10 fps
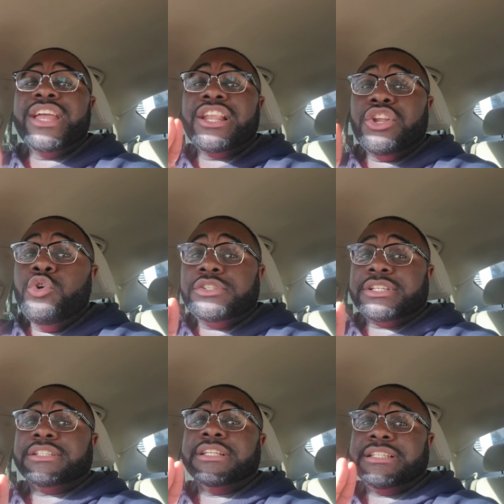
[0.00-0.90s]
England
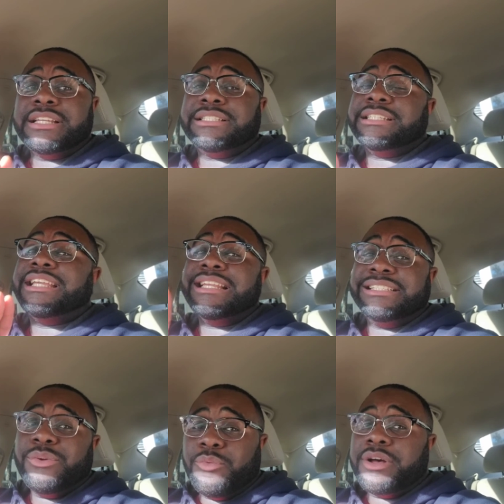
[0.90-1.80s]
losing to Tennessee,
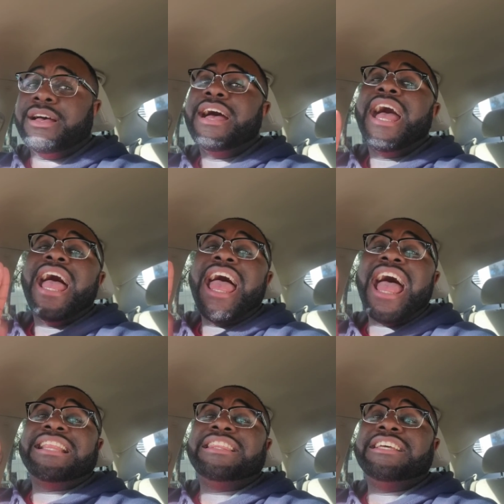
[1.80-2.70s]
Tennessee won. I had the